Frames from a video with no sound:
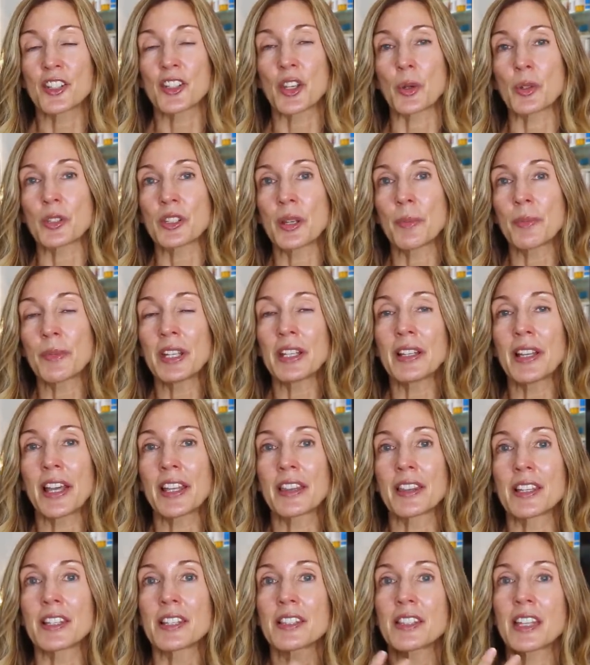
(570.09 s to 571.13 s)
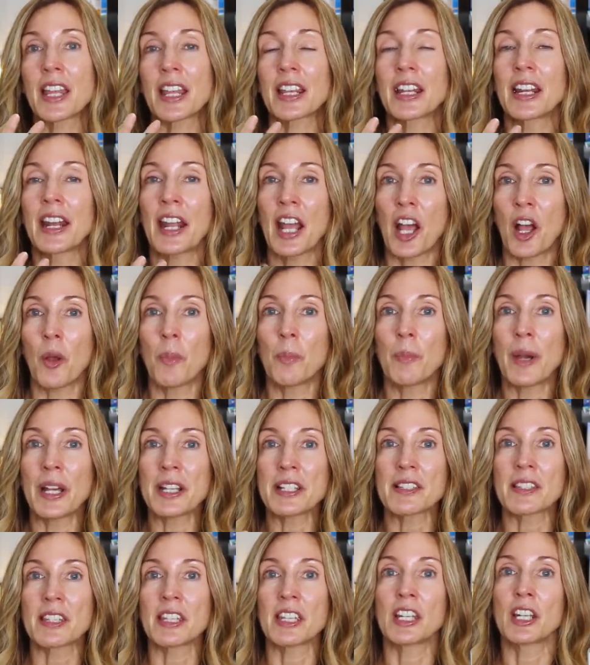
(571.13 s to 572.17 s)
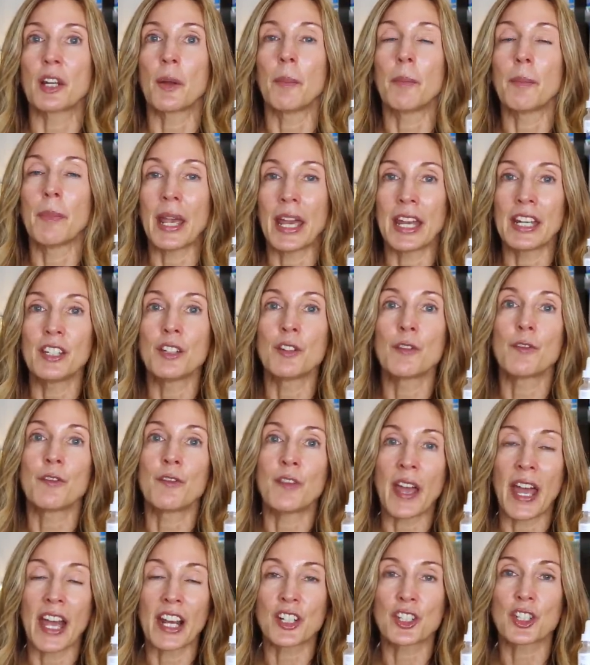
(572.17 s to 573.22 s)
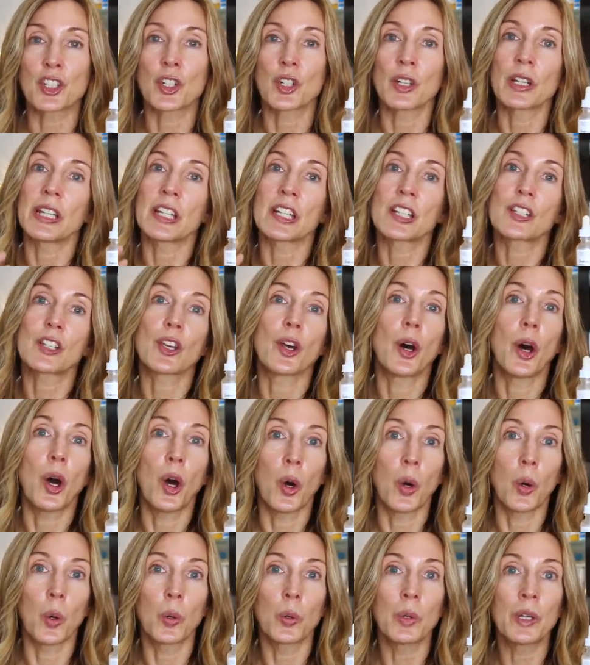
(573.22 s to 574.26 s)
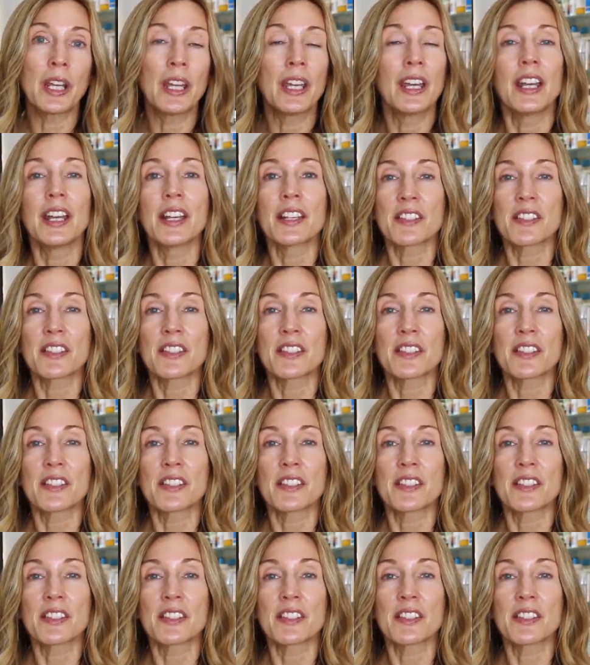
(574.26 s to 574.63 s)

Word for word: So something like this that can help my skin manufacture its own